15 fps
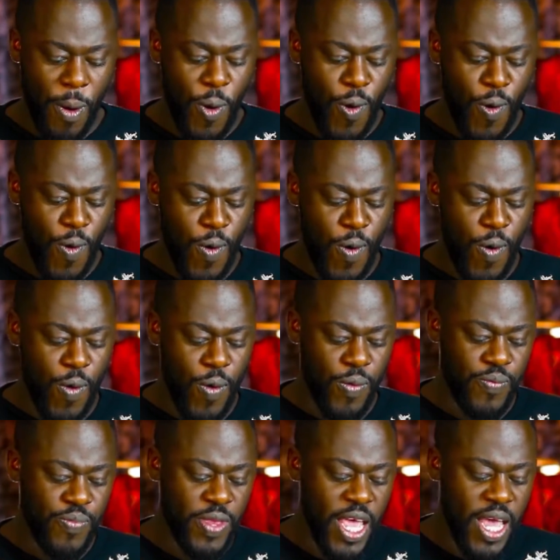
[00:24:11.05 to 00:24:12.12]
Ooh.
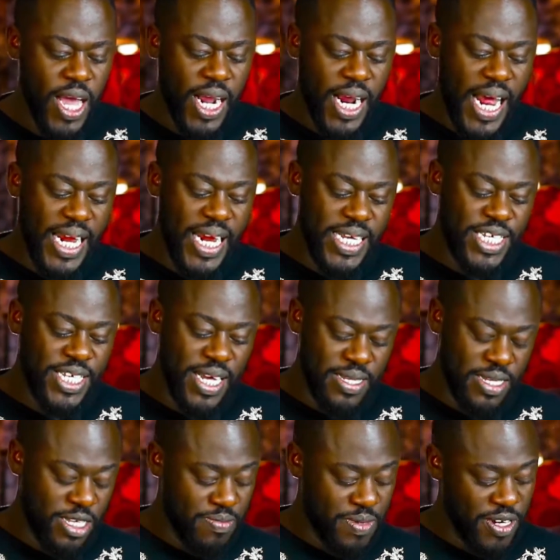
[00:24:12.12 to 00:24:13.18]

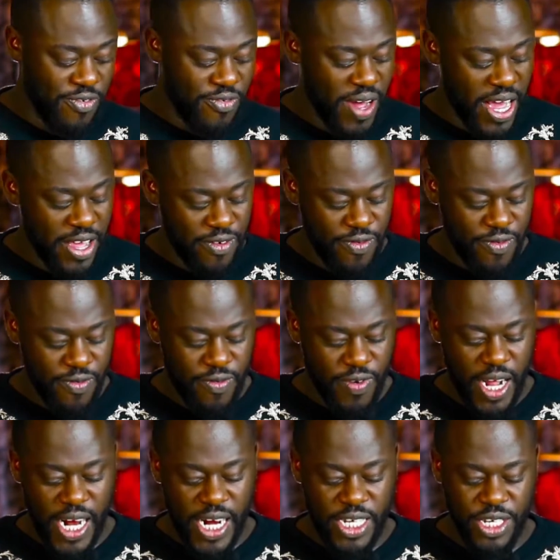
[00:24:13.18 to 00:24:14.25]
Galatians chapter 5.
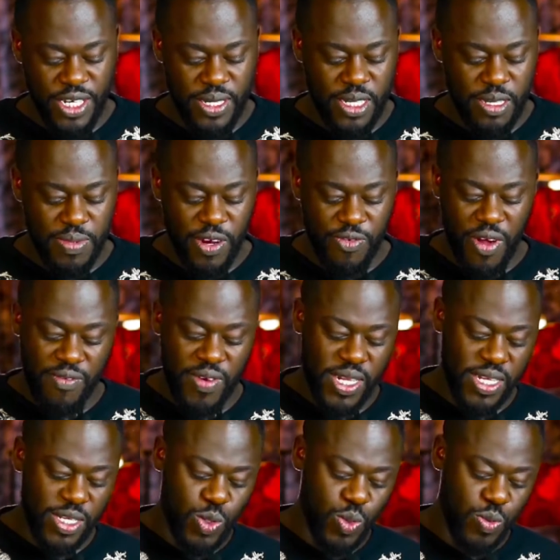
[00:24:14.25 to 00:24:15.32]
Galatians chapter 5,
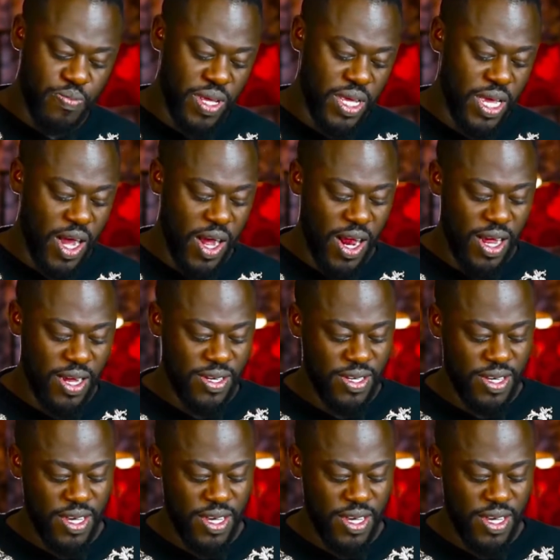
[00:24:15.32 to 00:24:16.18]
and this will be our, uh,